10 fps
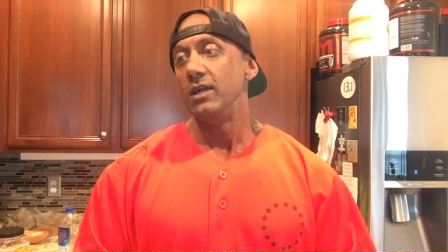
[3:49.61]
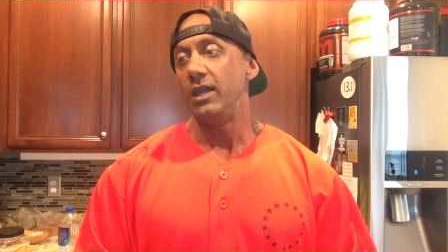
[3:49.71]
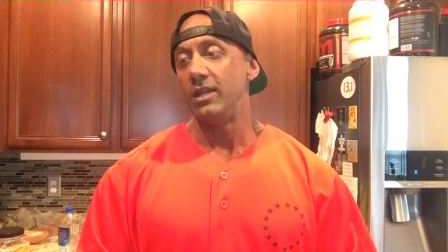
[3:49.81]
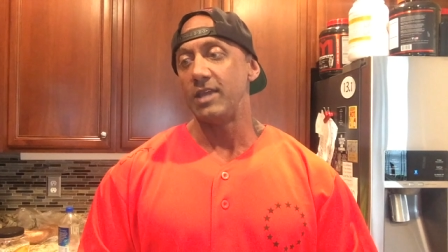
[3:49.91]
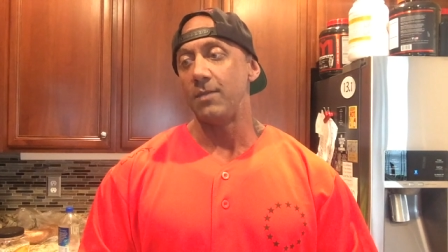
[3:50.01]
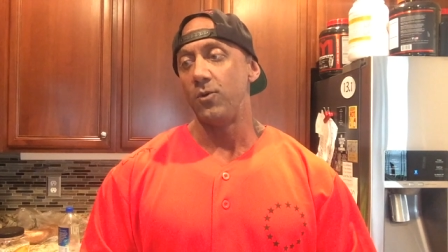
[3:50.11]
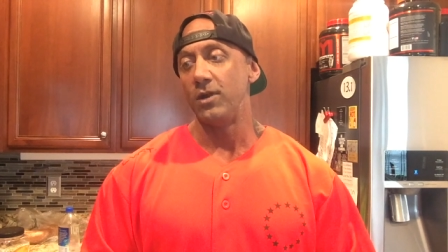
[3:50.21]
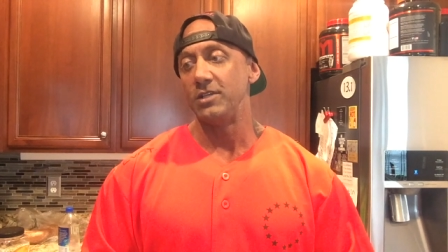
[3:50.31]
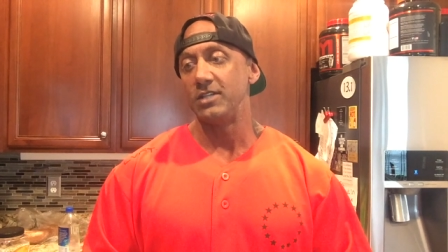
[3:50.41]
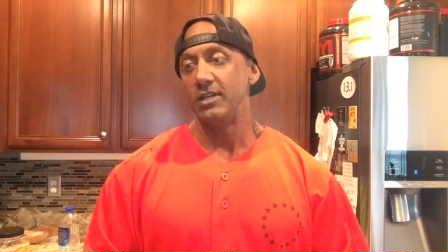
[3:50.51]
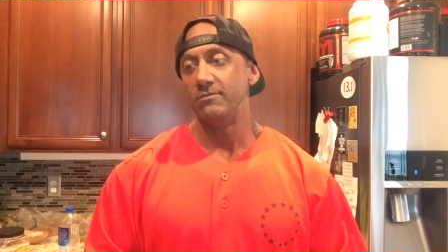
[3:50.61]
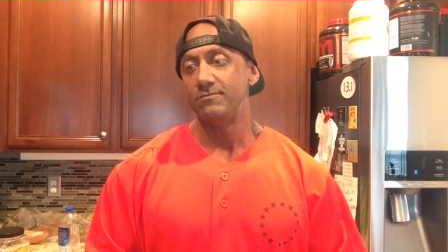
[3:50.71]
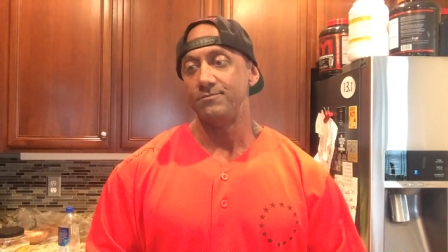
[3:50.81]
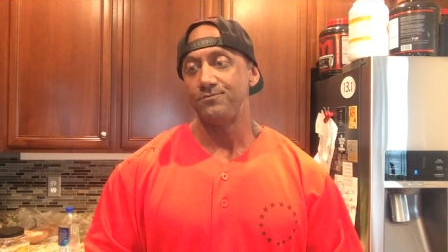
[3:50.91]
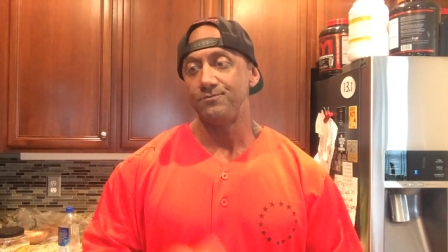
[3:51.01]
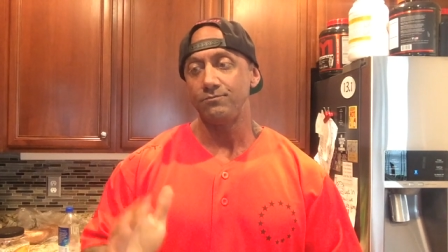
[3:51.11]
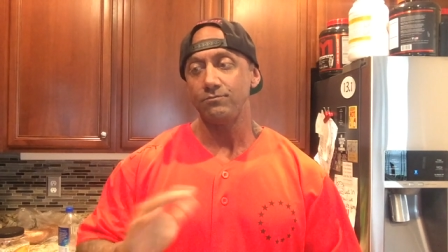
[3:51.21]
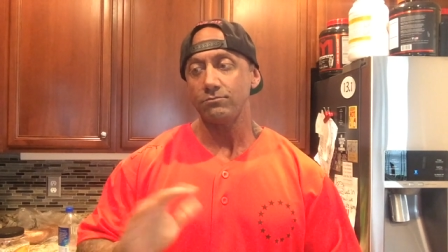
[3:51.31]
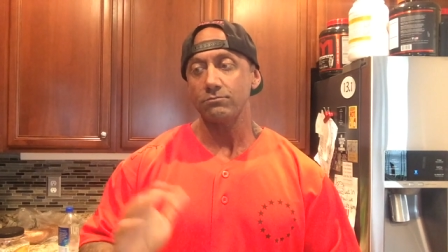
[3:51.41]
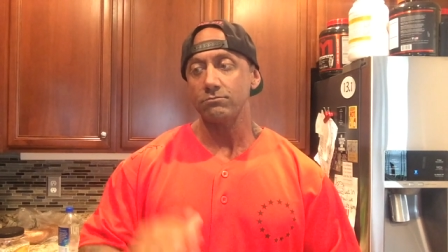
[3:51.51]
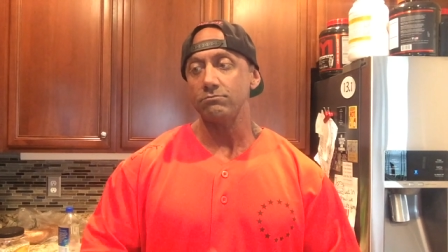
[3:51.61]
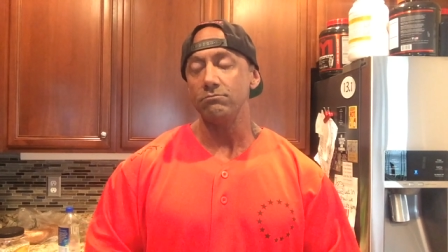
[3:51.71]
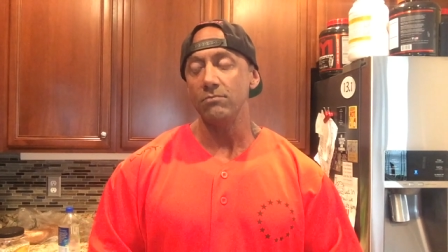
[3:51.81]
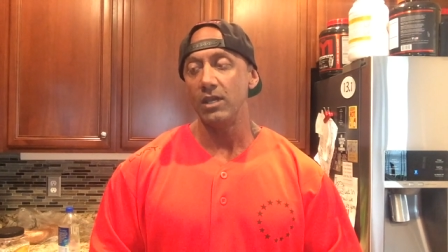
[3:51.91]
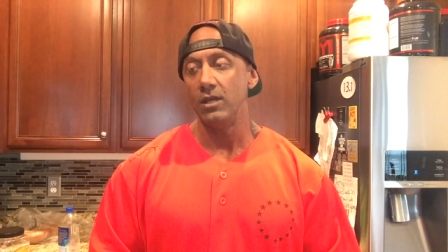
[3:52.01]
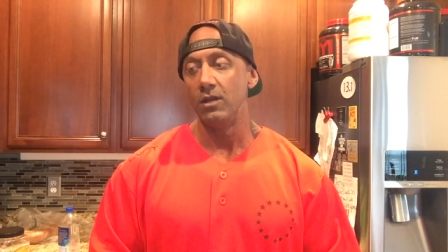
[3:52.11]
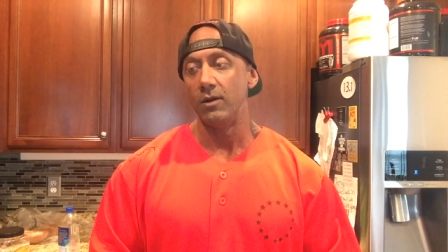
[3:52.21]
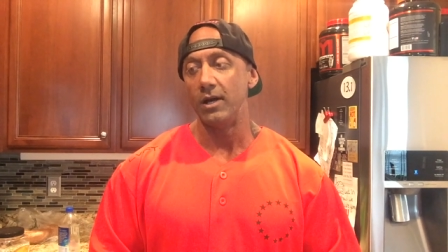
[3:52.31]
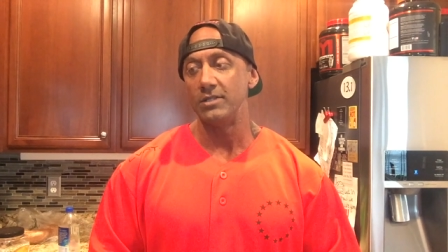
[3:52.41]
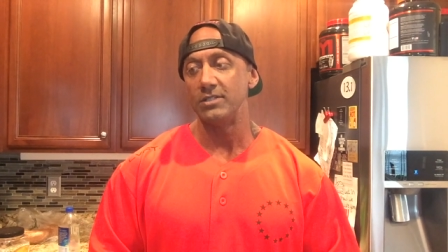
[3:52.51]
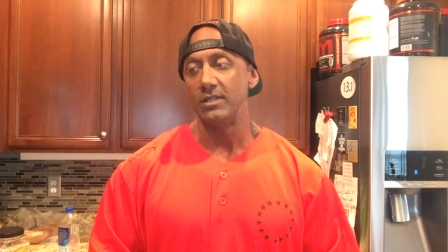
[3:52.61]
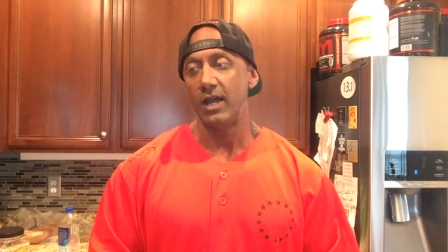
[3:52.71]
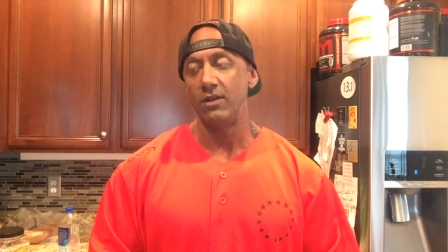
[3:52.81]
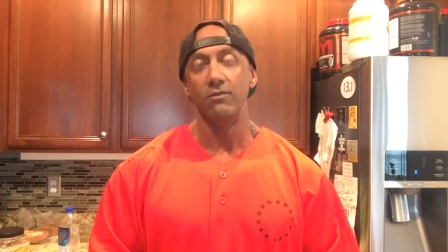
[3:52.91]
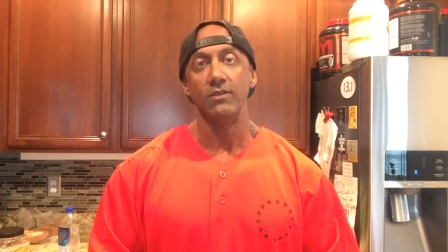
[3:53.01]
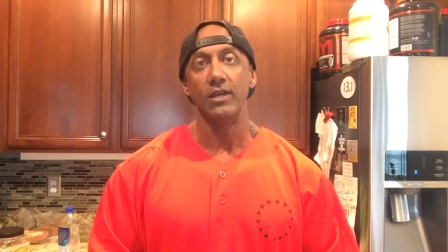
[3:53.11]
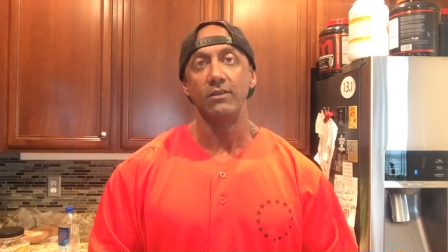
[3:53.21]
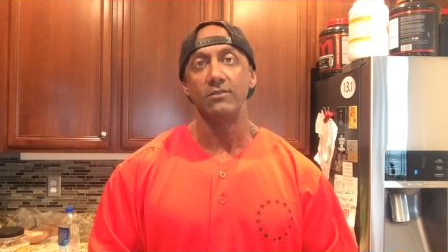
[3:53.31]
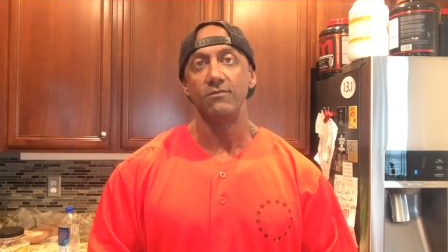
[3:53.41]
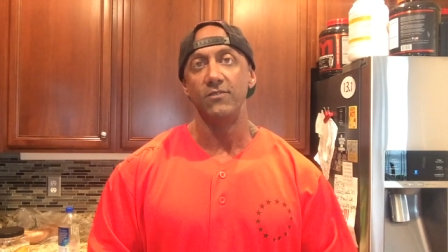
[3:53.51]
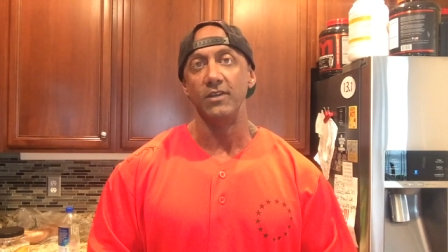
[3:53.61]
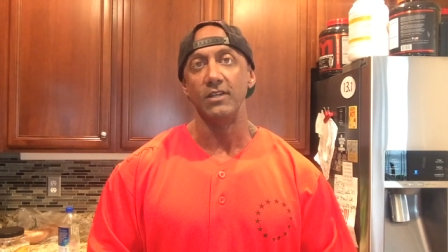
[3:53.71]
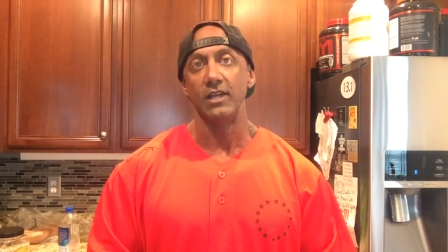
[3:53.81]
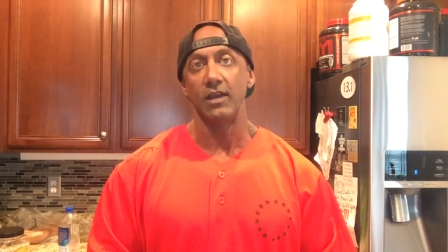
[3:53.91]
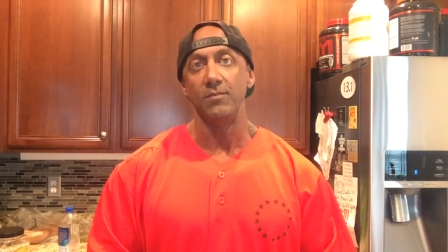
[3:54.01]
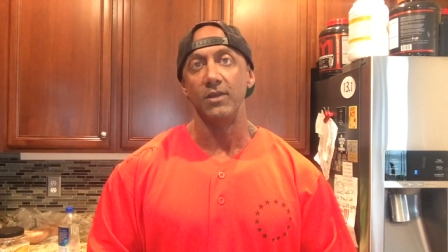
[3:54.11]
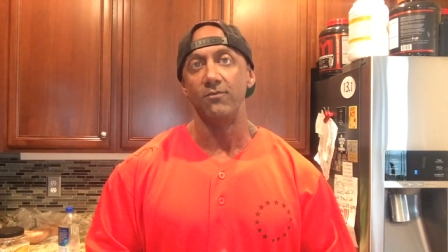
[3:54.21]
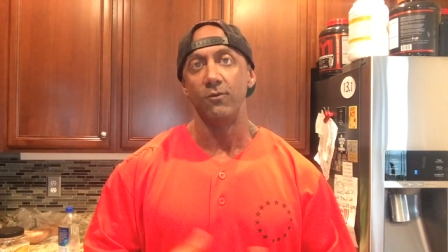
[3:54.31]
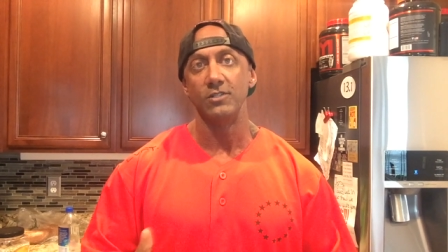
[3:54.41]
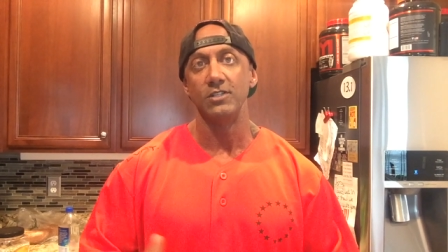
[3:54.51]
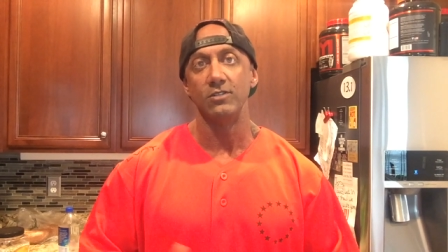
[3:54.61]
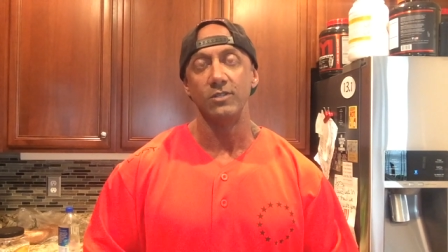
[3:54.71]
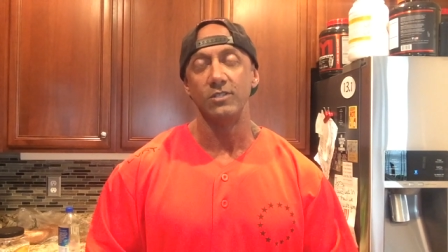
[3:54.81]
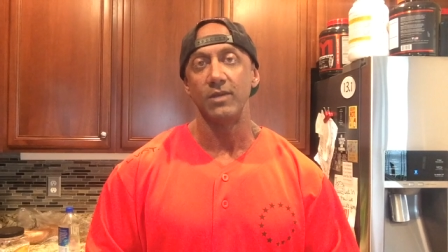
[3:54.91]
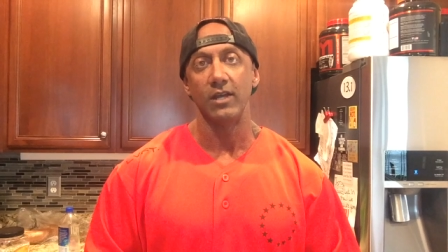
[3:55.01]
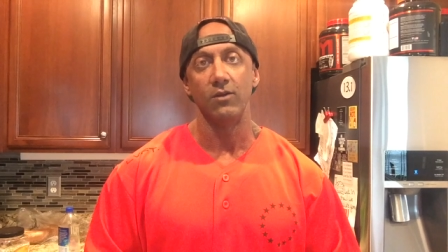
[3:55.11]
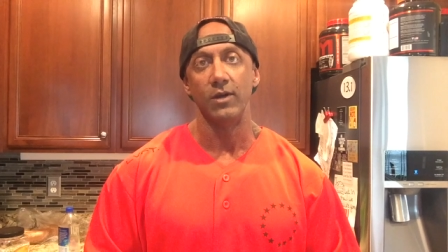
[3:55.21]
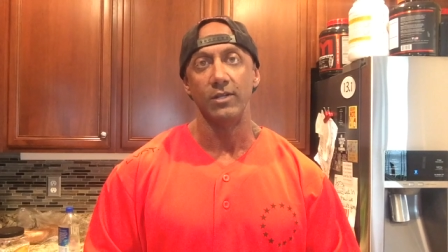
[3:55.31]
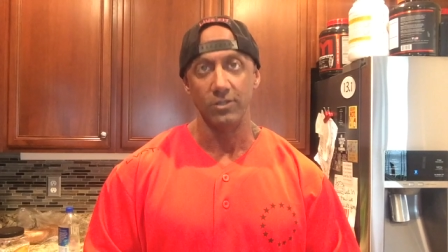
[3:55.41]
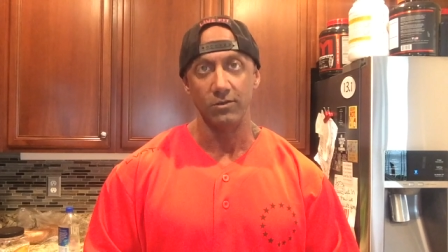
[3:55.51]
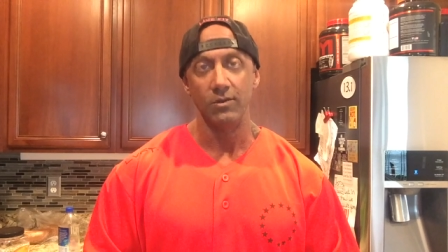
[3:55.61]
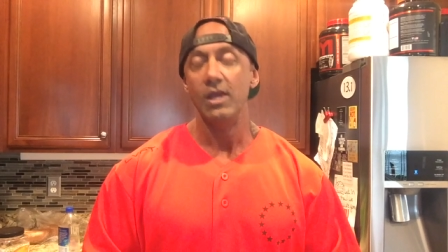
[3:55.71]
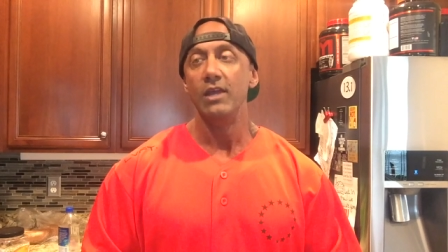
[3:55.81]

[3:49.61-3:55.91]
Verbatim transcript: And at that point, I said, you know what? I said, I don't like feeling like I'm being forced into doing something I don't want to do.